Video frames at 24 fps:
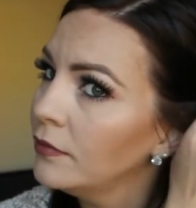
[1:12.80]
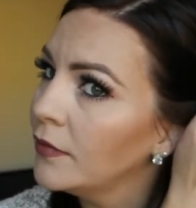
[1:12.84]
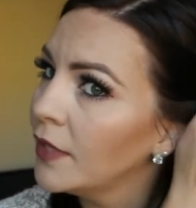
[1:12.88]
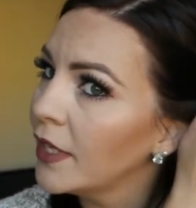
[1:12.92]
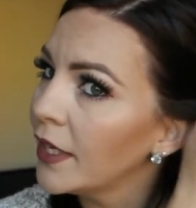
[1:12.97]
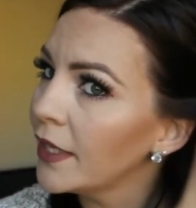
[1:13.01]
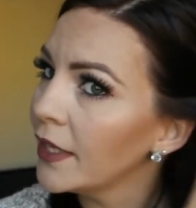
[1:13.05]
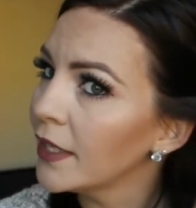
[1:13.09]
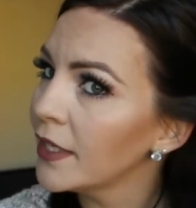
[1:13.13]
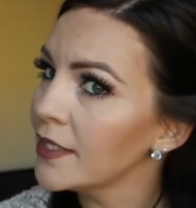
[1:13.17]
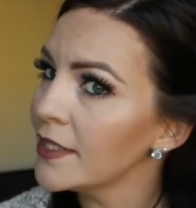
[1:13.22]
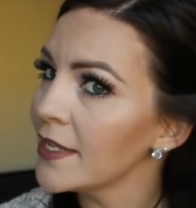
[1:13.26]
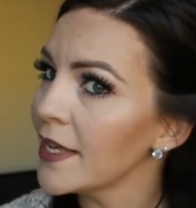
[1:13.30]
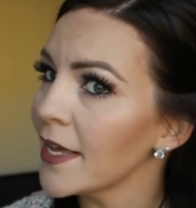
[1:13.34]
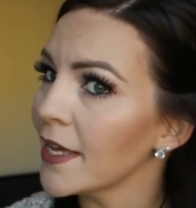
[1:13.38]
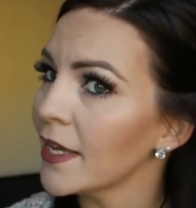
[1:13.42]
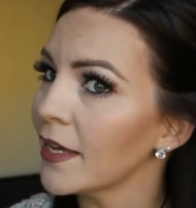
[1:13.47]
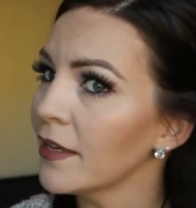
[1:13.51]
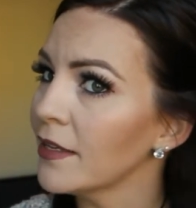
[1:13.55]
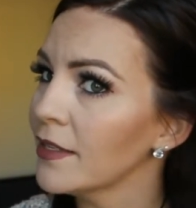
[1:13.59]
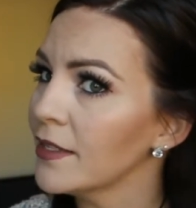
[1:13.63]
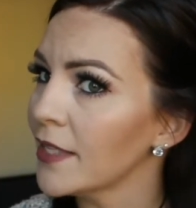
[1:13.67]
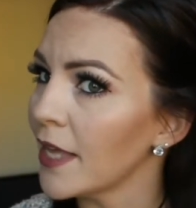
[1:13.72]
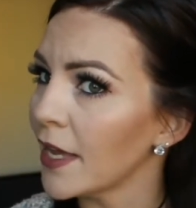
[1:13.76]
and then take
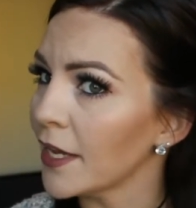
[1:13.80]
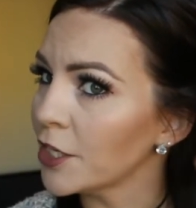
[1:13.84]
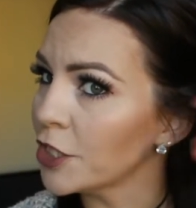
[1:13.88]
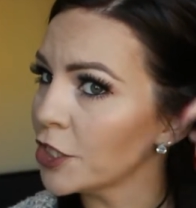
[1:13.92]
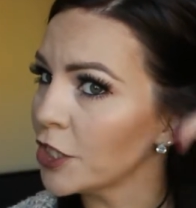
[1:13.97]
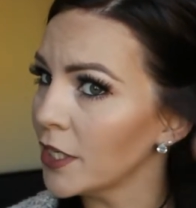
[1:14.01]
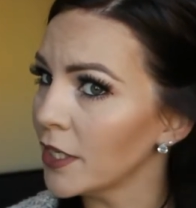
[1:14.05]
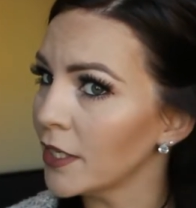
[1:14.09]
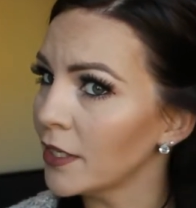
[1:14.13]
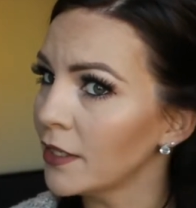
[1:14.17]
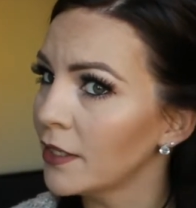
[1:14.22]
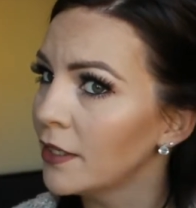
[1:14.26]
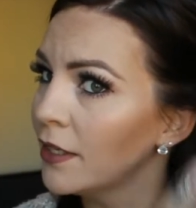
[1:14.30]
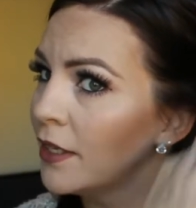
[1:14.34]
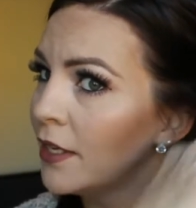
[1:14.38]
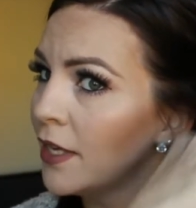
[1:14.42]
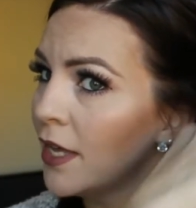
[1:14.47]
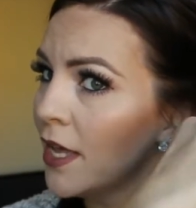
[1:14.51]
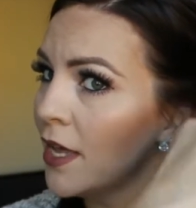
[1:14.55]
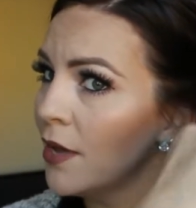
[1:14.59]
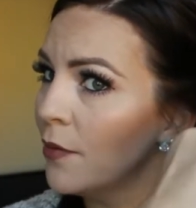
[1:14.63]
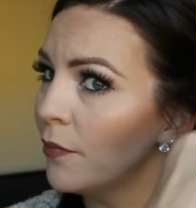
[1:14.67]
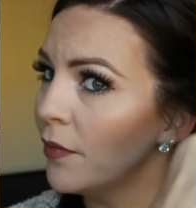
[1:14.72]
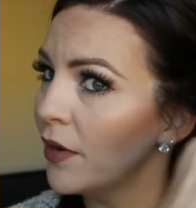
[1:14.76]
a section,
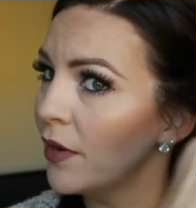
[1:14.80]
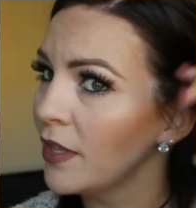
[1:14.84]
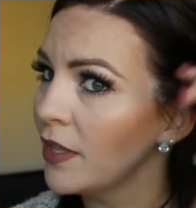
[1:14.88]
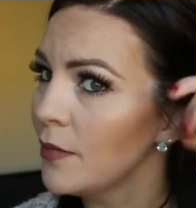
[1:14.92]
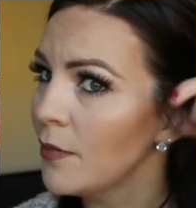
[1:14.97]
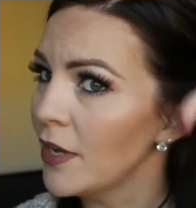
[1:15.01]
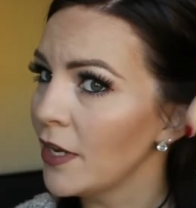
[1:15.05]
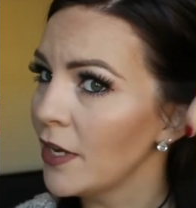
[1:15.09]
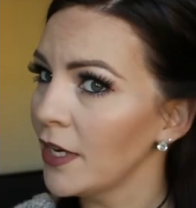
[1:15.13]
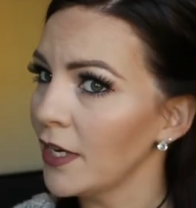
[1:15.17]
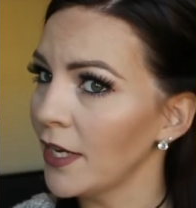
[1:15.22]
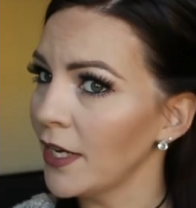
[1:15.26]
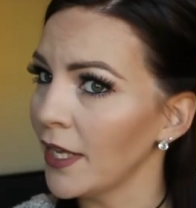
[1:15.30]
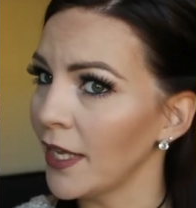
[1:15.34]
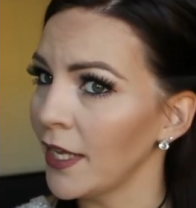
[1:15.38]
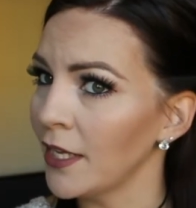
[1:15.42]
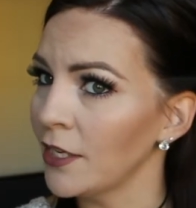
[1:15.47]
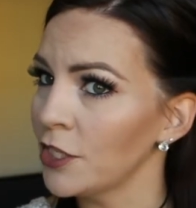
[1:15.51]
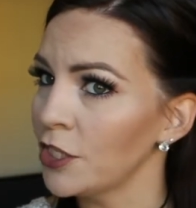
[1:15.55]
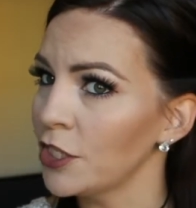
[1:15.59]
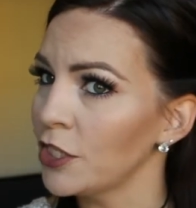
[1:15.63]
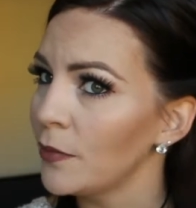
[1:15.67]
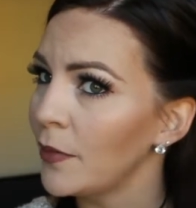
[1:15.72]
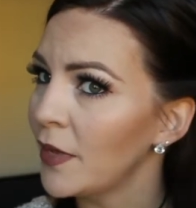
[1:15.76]
probably about 1
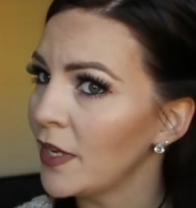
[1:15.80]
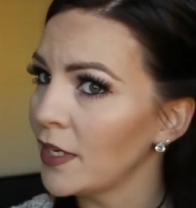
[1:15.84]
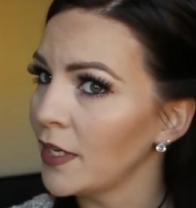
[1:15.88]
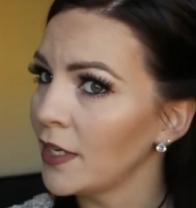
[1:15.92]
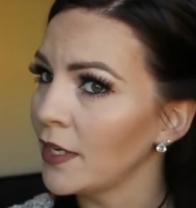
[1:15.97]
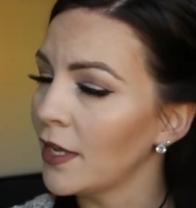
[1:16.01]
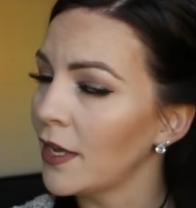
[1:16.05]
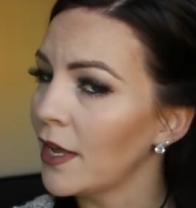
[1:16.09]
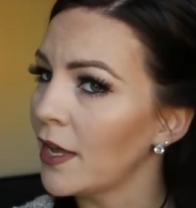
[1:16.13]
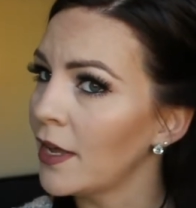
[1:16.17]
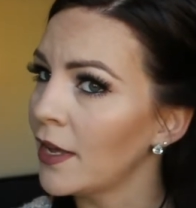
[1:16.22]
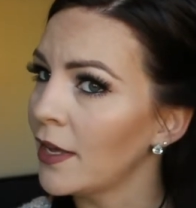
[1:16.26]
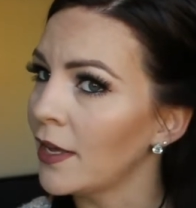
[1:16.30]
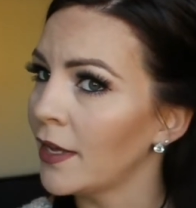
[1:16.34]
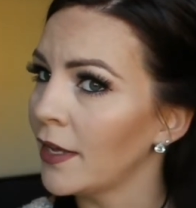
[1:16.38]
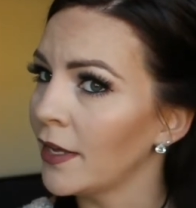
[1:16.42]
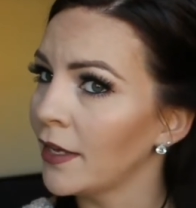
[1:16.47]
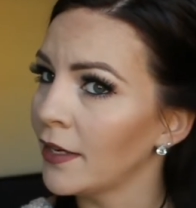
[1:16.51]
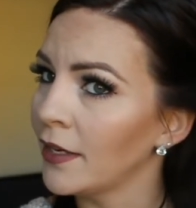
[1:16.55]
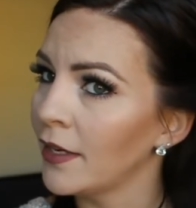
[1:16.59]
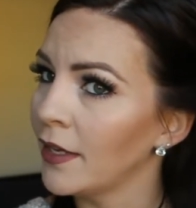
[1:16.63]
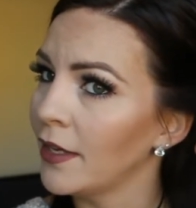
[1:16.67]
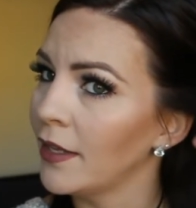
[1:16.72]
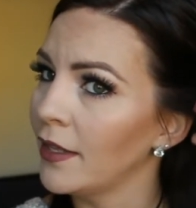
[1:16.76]
inch depending
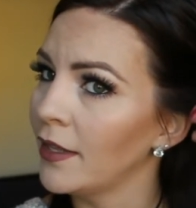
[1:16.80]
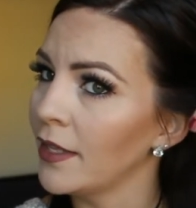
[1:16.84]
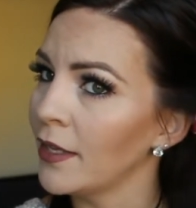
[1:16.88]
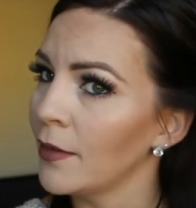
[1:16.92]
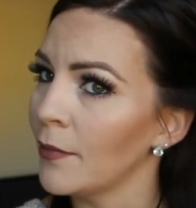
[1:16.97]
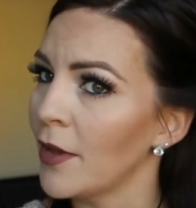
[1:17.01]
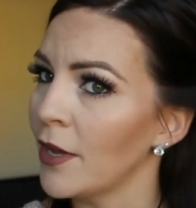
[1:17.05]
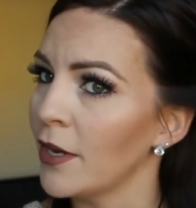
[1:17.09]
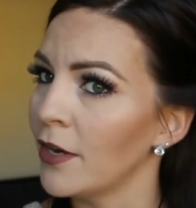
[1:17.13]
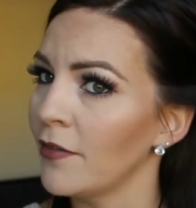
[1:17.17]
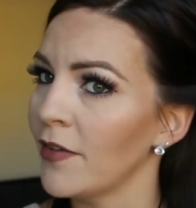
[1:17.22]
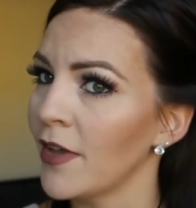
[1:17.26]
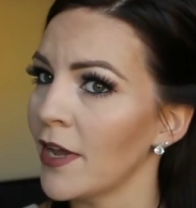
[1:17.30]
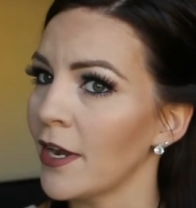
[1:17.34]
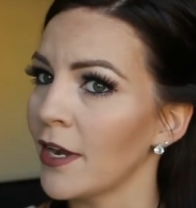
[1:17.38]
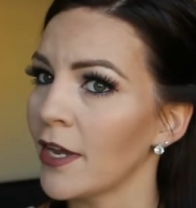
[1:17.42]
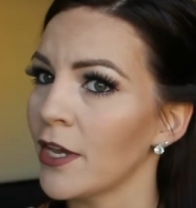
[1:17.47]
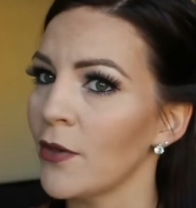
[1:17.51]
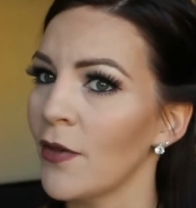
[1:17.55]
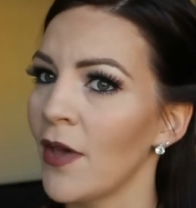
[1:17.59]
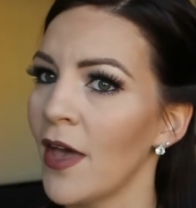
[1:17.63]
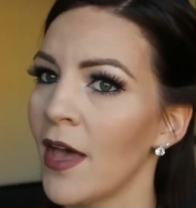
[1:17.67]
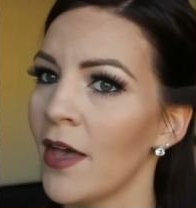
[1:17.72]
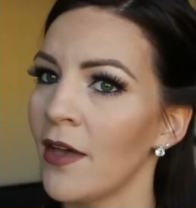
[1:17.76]
on the amount of hair
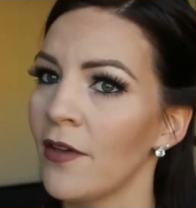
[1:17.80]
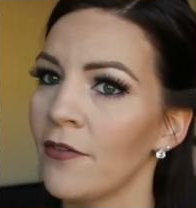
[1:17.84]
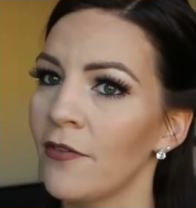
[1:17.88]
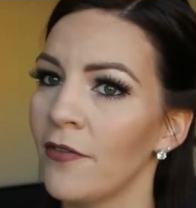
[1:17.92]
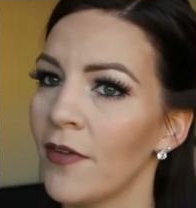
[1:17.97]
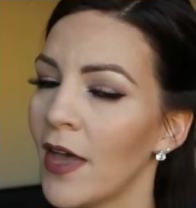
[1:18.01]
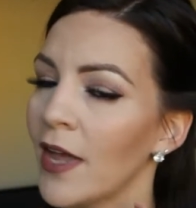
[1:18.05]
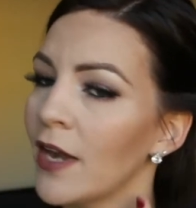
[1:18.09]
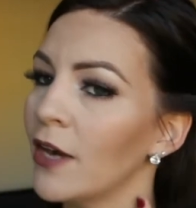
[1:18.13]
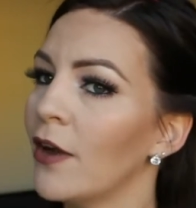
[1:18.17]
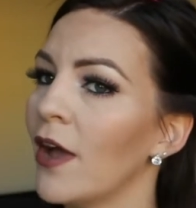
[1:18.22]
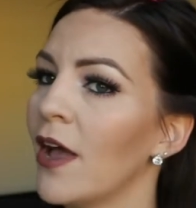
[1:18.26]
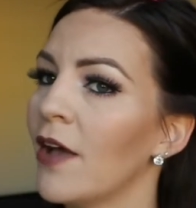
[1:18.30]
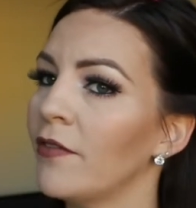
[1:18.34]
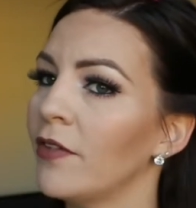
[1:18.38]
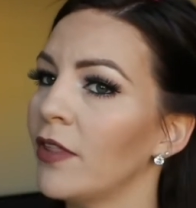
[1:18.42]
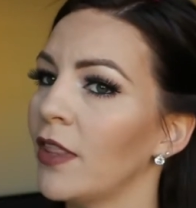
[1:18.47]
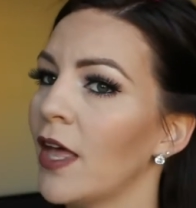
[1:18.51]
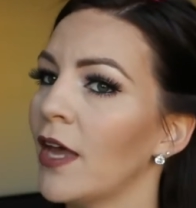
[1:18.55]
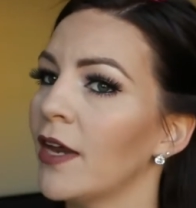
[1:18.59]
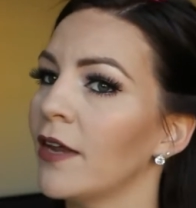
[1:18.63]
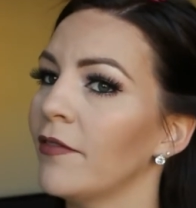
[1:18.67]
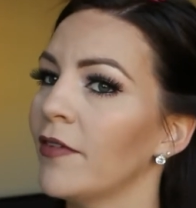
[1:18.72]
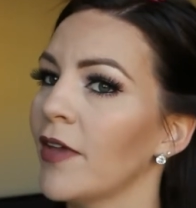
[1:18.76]
you have. I don't have a
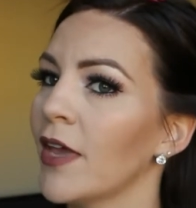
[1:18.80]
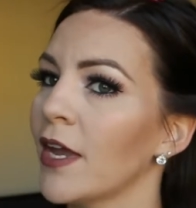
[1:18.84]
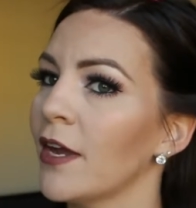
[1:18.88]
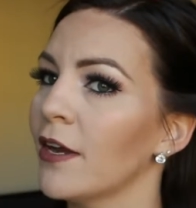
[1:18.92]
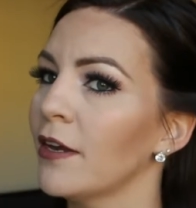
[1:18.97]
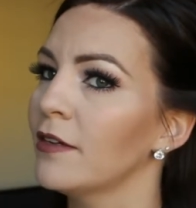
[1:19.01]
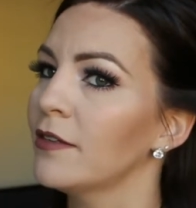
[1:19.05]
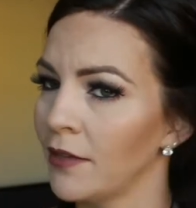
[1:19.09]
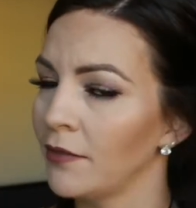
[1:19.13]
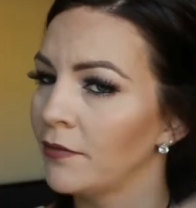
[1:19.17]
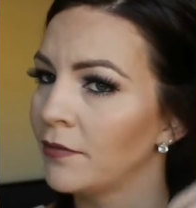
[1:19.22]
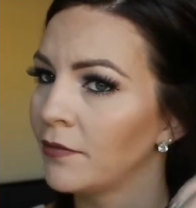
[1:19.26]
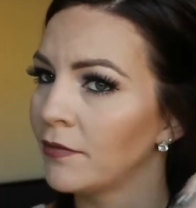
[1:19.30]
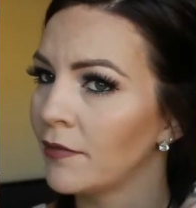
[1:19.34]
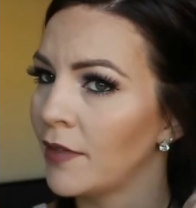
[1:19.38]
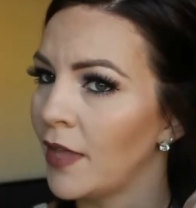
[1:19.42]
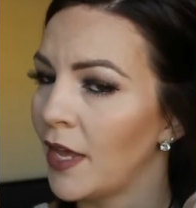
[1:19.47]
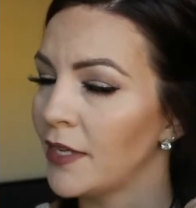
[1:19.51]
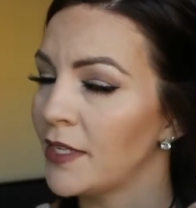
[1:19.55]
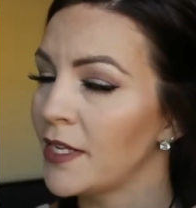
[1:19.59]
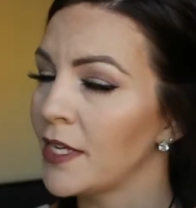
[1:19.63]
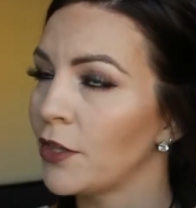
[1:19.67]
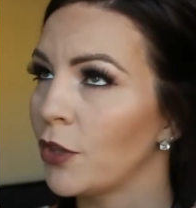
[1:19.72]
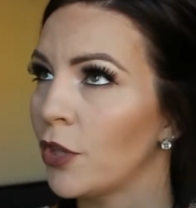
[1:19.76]
lot of hair.
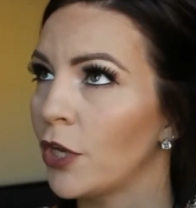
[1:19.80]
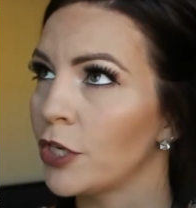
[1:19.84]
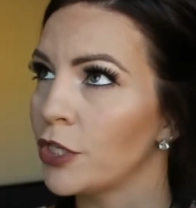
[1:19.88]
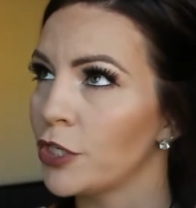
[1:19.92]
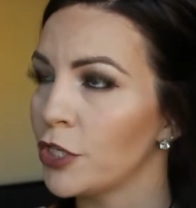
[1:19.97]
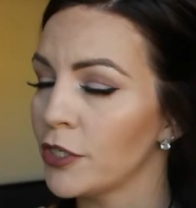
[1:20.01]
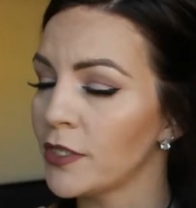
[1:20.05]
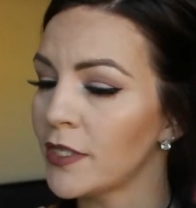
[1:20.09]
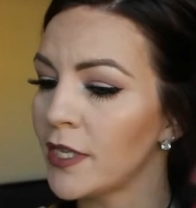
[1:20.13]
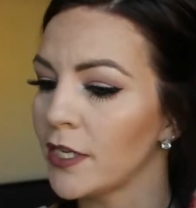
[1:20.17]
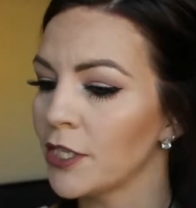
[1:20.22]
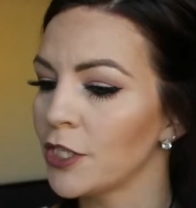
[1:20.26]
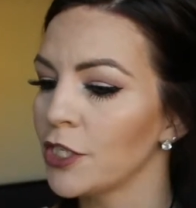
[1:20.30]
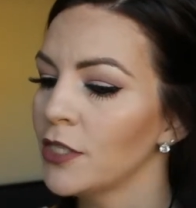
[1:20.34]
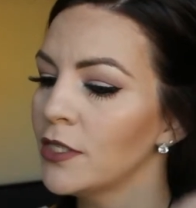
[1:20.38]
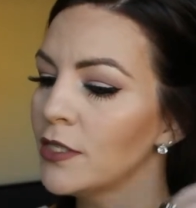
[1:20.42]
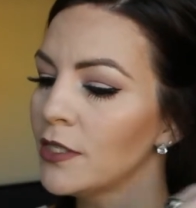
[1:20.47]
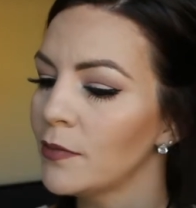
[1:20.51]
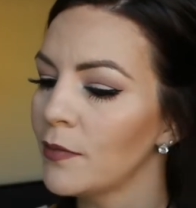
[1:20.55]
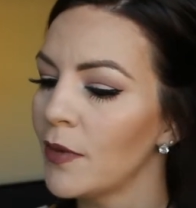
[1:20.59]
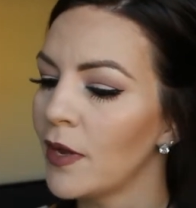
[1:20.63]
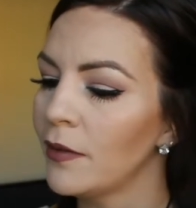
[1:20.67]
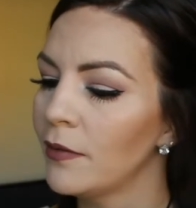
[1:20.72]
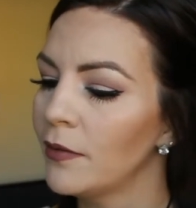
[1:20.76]
I take larger
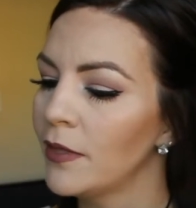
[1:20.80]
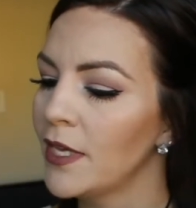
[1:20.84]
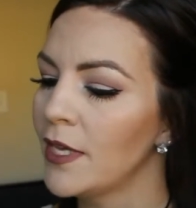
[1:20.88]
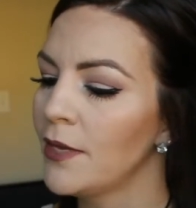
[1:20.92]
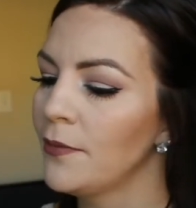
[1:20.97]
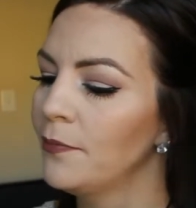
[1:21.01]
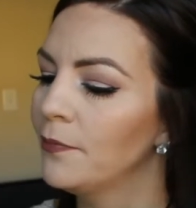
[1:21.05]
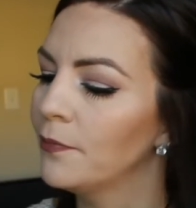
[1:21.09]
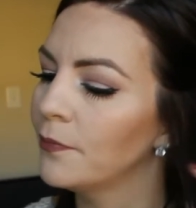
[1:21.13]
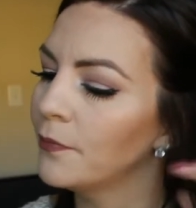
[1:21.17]
sections probably.